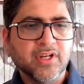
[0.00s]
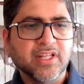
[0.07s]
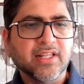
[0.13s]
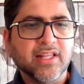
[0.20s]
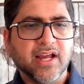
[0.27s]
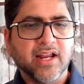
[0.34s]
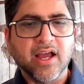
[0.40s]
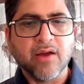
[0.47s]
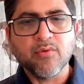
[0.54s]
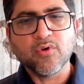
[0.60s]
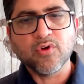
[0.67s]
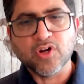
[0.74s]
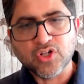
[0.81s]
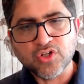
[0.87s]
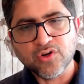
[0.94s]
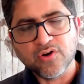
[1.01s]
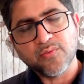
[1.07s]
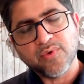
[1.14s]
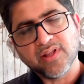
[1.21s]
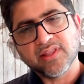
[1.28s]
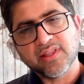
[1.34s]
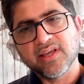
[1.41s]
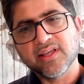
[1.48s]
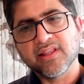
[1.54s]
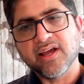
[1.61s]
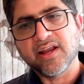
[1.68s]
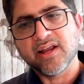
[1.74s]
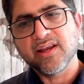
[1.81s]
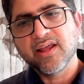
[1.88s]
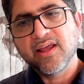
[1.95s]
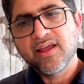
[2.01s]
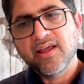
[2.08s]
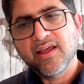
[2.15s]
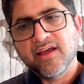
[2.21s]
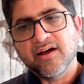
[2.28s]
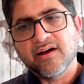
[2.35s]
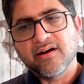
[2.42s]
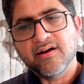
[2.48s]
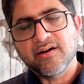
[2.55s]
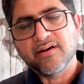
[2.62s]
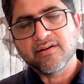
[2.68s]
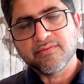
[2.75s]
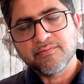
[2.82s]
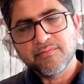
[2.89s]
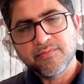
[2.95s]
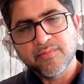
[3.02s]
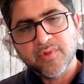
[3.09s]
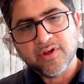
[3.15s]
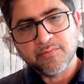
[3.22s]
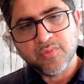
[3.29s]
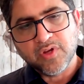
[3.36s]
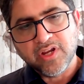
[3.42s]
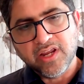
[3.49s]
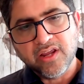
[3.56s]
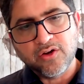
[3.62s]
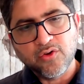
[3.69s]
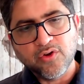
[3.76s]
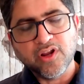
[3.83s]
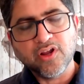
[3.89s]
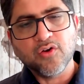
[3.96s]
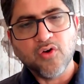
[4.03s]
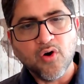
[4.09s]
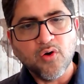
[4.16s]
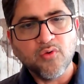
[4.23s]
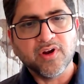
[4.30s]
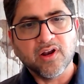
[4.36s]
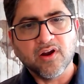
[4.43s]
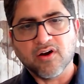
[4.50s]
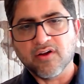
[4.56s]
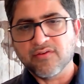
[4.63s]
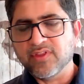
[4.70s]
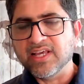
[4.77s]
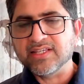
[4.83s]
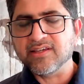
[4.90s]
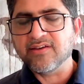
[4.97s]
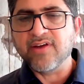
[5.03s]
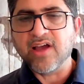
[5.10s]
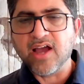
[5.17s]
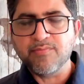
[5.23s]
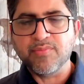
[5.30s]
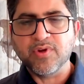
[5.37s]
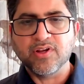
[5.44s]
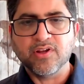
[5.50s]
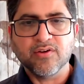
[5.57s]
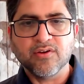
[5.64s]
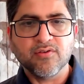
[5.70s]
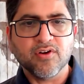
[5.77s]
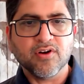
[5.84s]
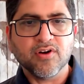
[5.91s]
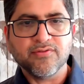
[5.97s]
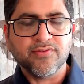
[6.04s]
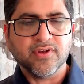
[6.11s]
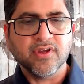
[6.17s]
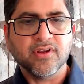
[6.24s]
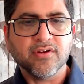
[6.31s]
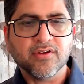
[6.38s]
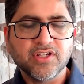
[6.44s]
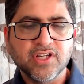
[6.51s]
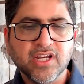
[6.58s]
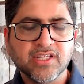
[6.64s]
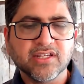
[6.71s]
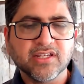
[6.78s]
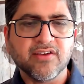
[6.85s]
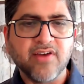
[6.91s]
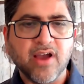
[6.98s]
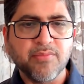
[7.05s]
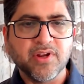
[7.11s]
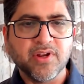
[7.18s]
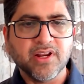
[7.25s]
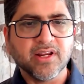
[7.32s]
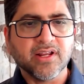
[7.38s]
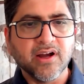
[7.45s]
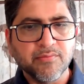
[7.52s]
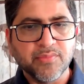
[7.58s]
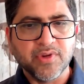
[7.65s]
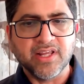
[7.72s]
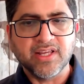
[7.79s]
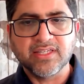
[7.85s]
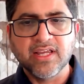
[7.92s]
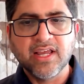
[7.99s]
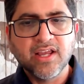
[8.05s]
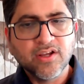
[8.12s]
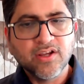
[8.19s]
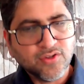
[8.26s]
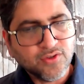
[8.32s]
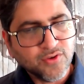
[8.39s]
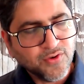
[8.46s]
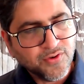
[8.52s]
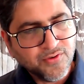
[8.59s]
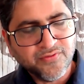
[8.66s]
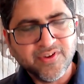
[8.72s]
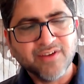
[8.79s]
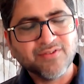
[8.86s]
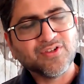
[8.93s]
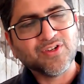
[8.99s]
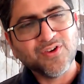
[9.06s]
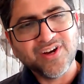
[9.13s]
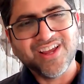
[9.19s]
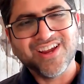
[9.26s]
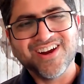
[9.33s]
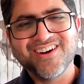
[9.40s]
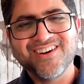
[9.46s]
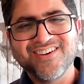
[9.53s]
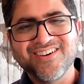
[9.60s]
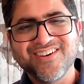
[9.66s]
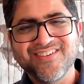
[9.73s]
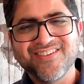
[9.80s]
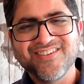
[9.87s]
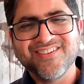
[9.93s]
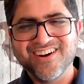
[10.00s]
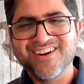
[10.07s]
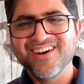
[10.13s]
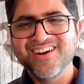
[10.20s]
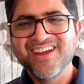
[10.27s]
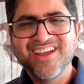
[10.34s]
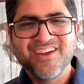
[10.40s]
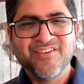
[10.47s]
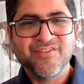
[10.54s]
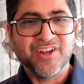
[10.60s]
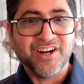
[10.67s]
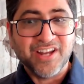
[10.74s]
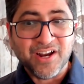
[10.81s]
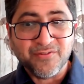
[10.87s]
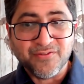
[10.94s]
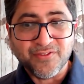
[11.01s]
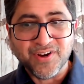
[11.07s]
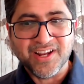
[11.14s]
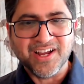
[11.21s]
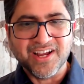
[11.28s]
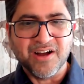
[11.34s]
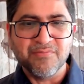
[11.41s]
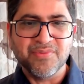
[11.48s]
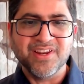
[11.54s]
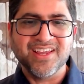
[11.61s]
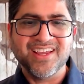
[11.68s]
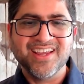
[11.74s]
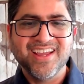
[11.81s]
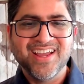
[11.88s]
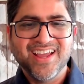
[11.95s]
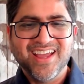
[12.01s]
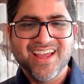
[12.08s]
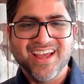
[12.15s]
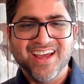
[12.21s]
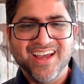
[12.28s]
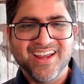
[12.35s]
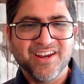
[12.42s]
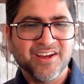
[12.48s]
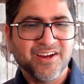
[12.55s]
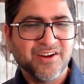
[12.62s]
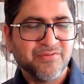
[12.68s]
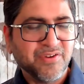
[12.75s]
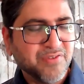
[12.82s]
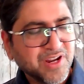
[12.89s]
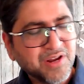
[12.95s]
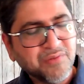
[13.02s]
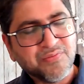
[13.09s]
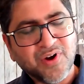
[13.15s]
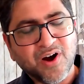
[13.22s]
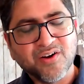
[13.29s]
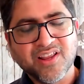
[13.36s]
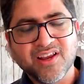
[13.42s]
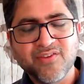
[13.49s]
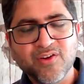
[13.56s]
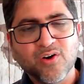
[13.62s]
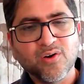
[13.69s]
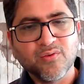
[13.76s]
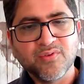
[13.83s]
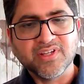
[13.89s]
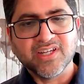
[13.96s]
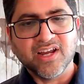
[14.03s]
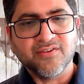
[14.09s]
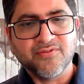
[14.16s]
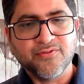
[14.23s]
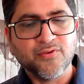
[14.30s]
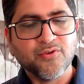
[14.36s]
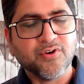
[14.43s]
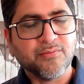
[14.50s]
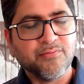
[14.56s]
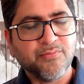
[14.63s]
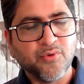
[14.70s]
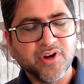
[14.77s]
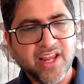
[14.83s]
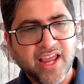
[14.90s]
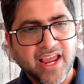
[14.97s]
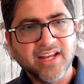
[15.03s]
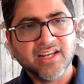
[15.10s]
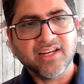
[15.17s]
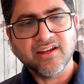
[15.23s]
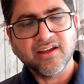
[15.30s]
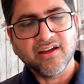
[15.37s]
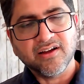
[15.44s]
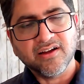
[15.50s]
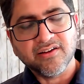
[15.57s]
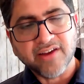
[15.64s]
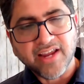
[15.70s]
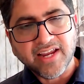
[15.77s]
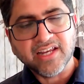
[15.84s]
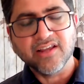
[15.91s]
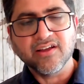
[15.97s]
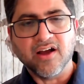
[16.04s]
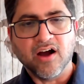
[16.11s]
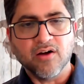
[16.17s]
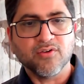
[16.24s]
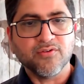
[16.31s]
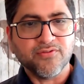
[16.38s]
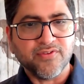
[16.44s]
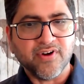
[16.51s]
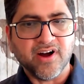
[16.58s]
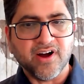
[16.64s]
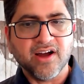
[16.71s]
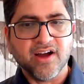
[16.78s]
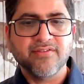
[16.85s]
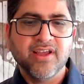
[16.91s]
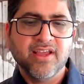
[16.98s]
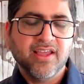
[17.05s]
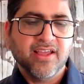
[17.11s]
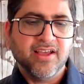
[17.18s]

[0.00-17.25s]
only that, I want to assure one thing that during COVID, a lot of things have happened. A lot of changes have happened in companies. So we have stood here. We are here. We are a debt-free company, and we are very proud that we always get 4.8 rating out of 5.